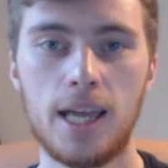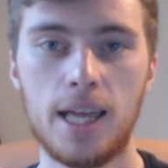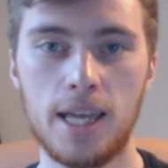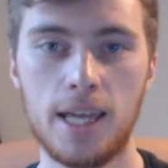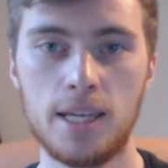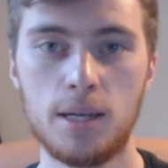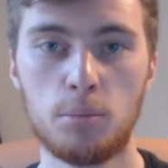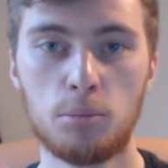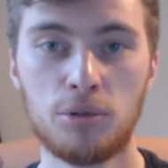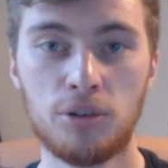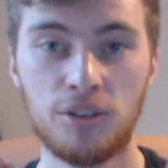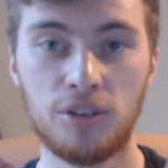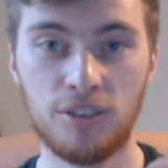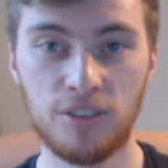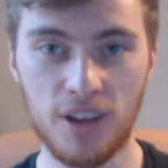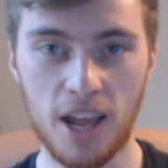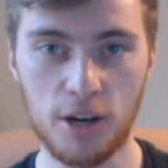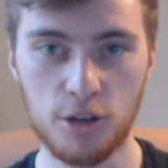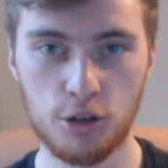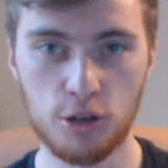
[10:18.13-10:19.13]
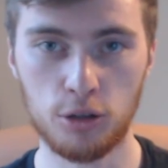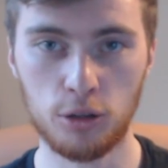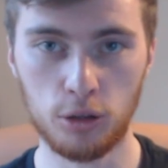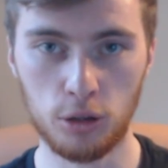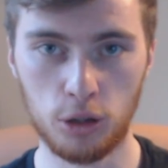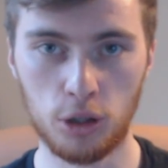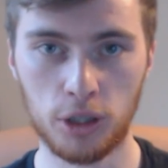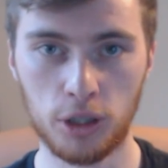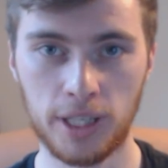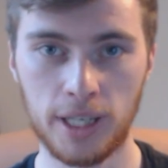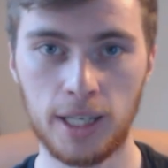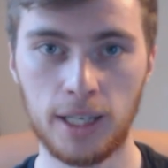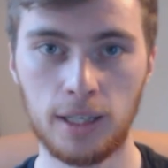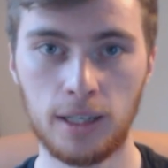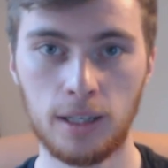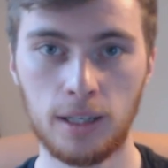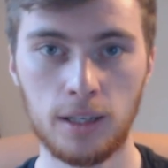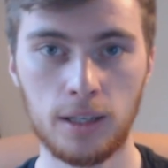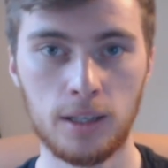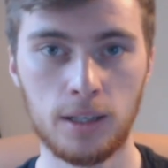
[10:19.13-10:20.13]
a professional
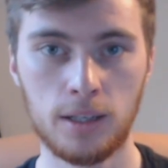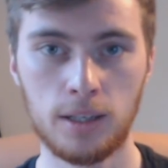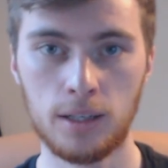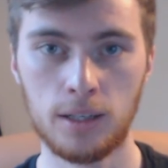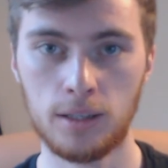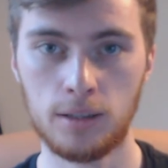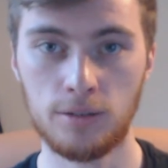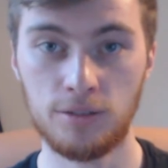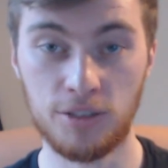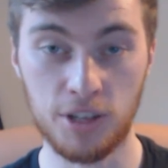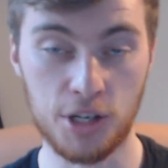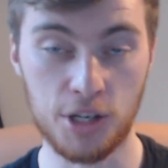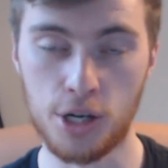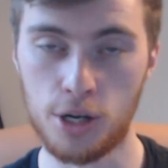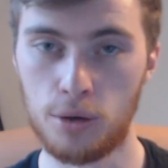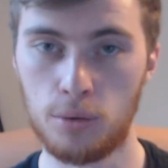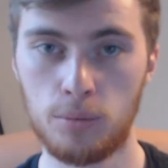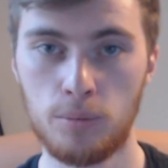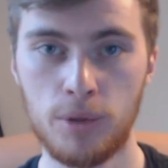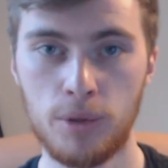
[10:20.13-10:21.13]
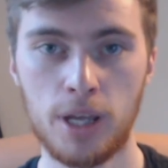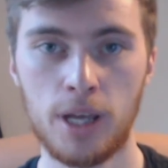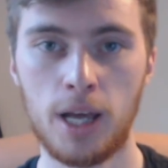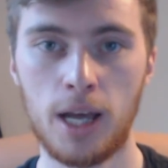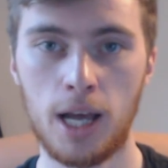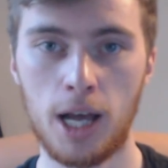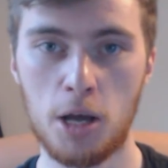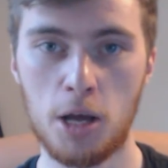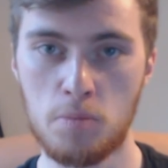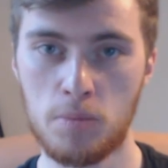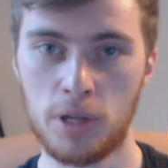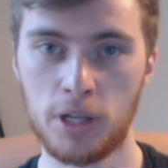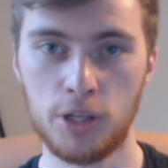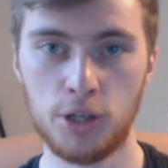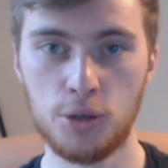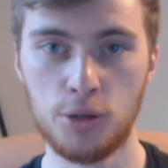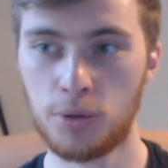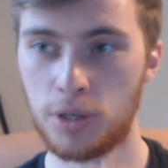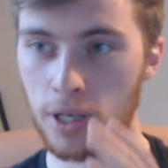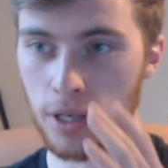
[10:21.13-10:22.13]
looking video.
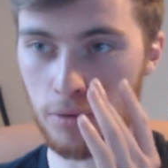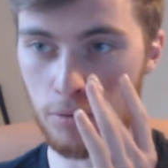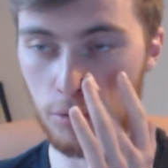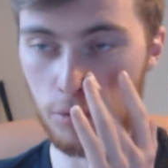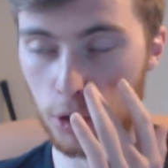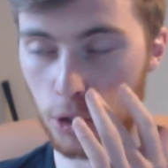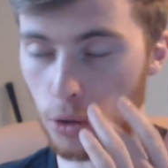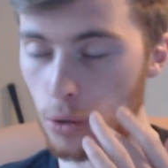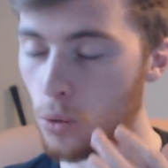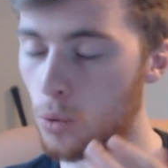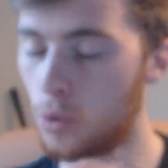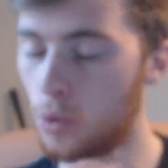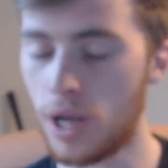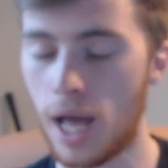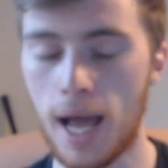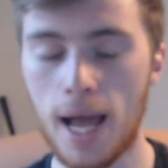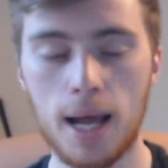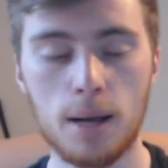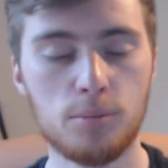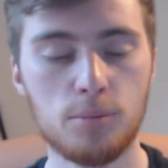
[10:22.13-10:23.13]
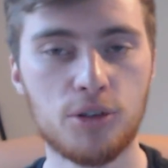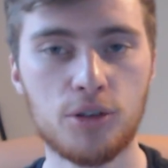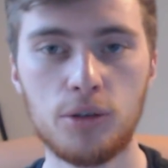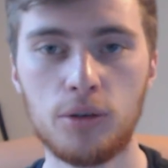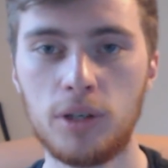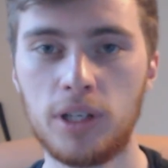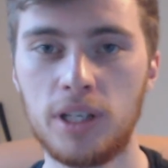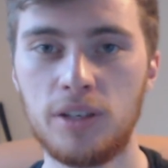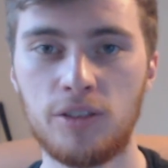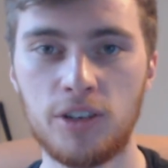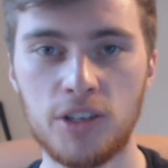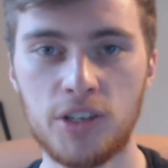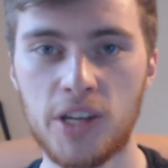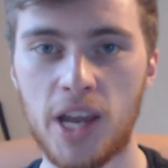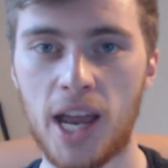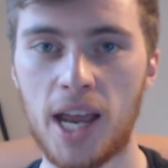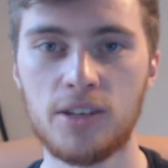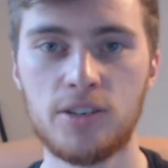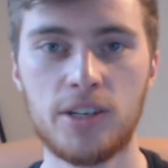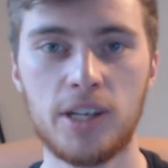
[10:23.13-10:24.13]
You can record absolutely
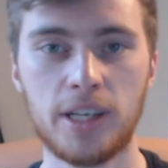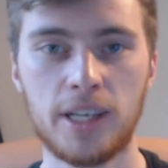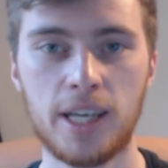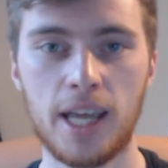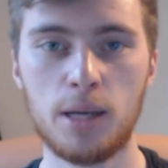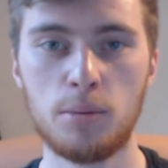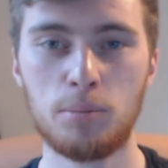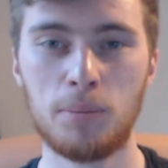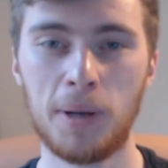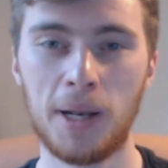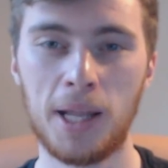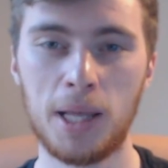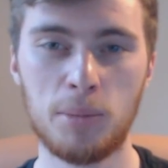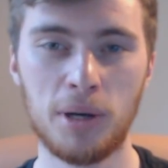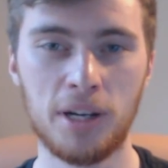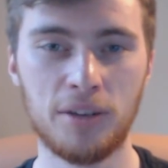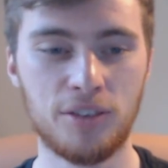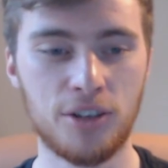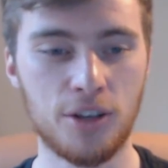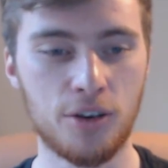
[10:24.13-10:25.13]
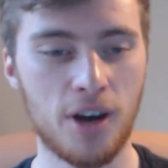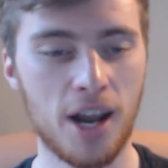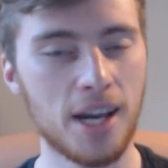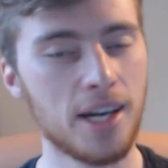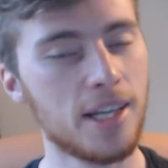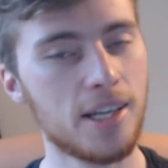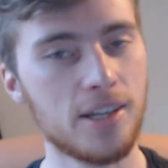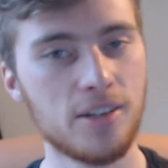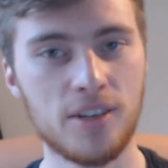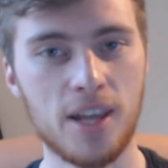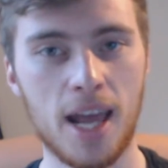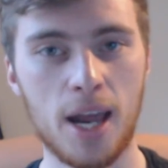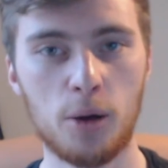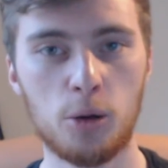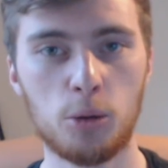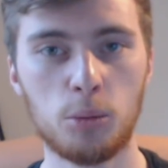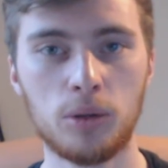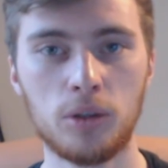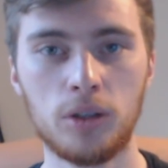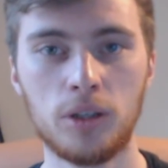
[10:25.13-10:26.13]
fantastic gameplay, but if your edit is
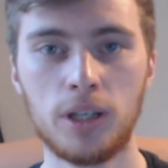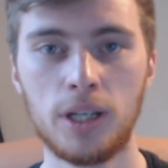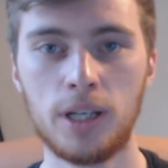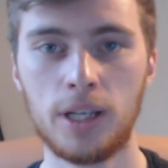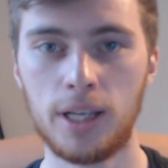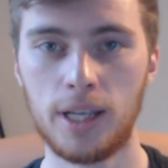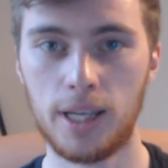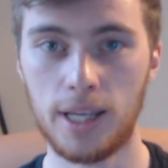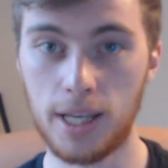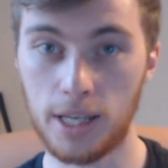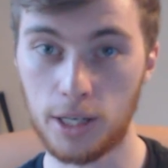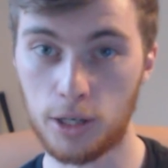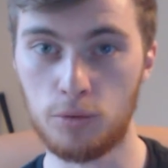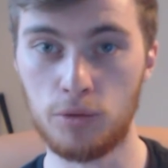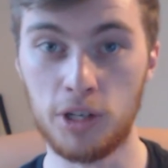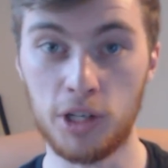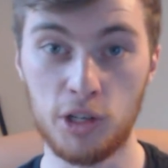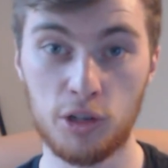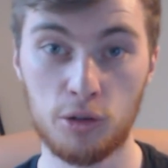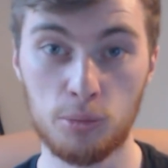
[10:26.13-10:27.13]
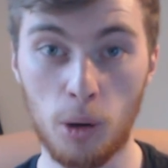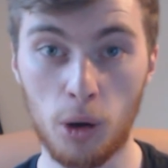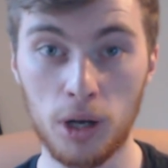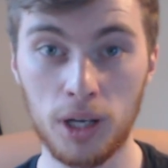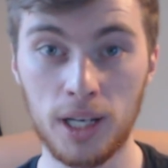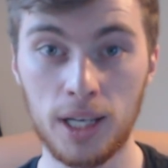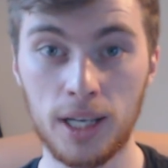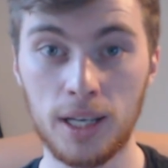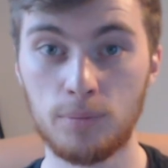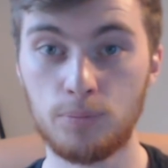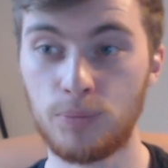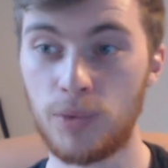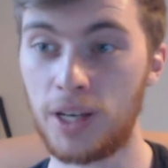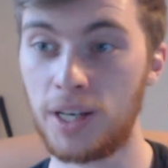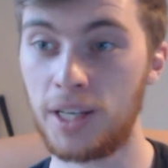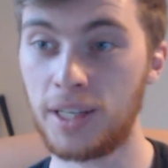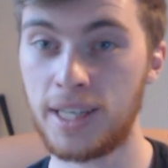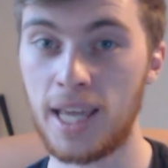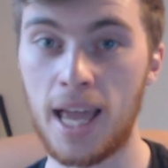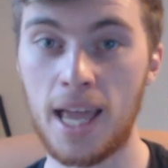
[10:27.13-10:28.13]
terrible, it can really spoil it.
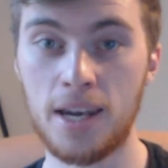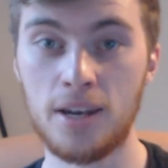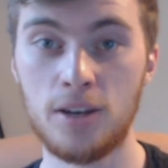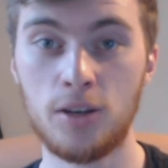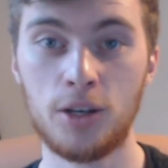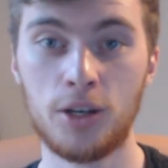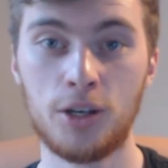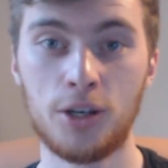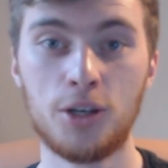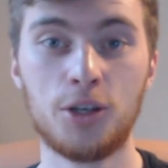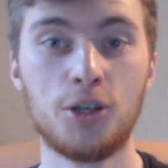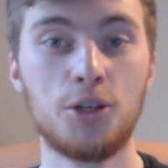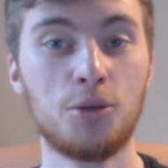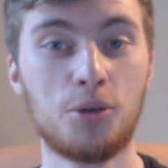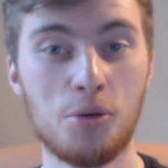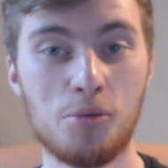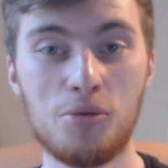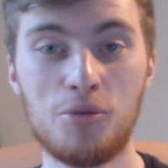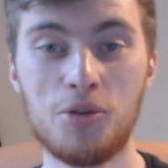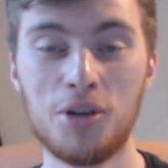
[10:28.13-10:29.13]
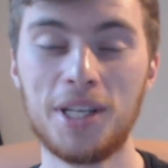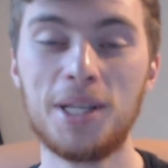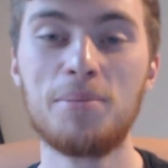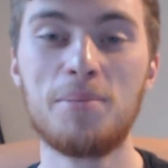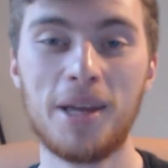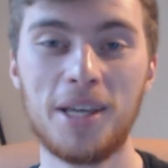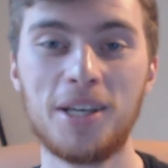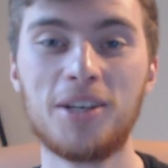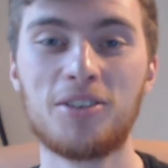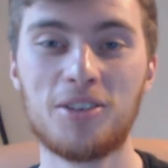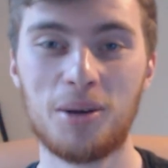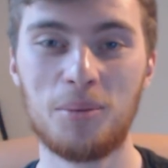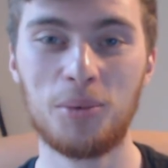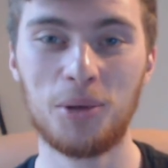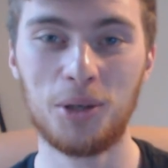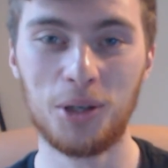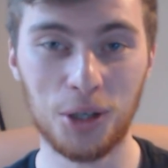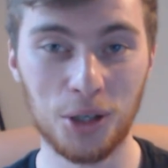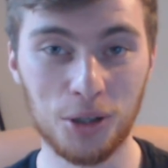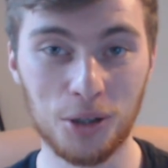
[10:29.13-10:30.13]
And again, you can really make
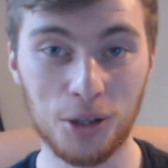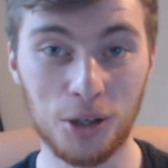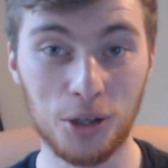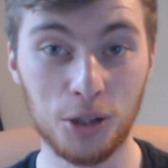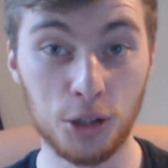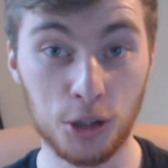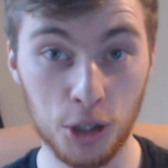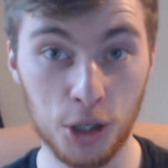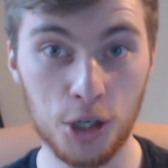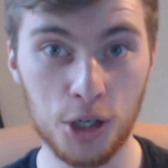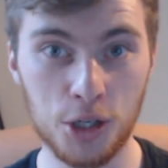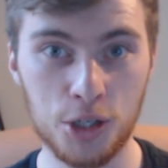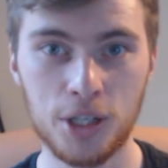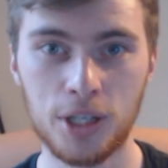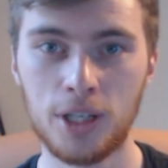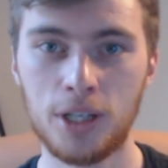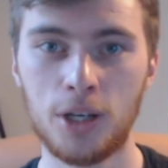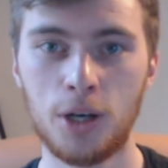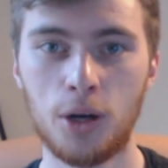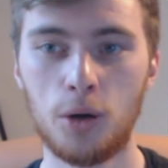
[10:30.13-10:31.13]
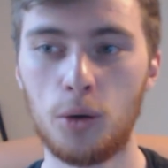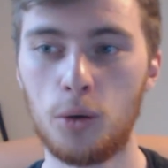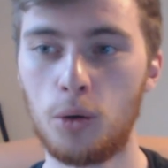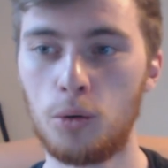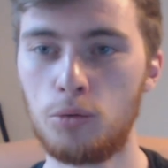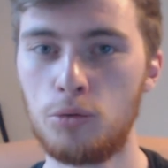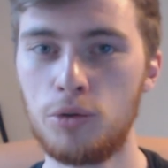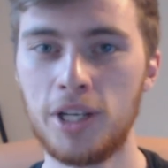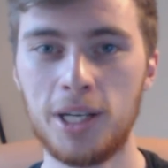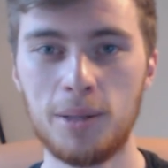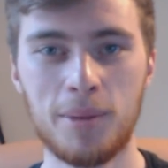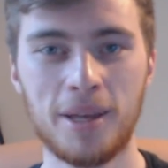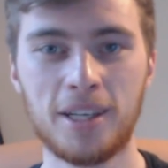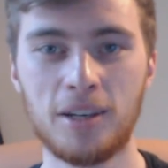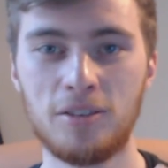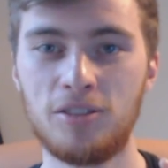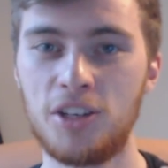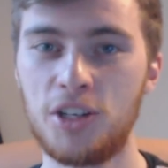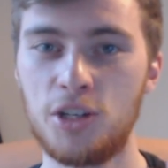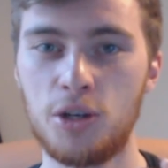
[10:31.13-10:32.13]
someone look good or really
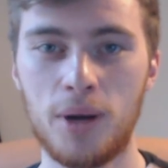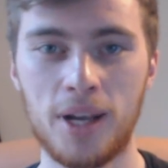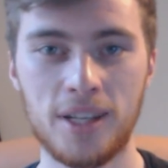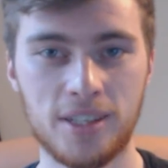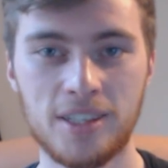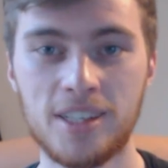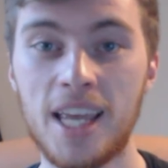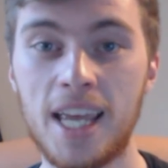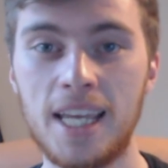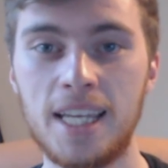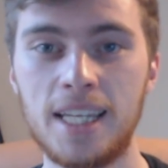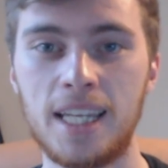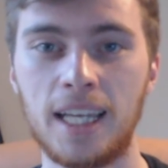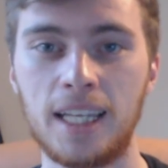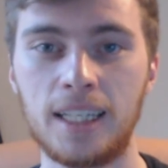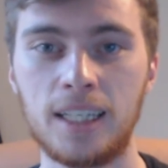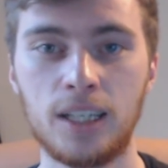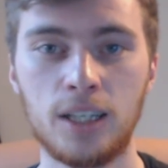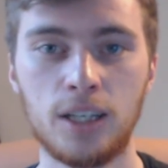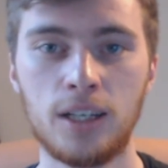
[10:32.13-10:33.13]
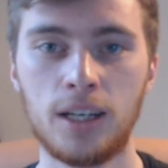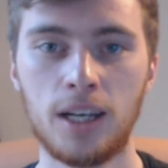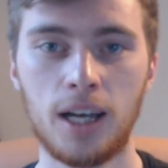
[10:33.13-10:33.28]
make a video entertaining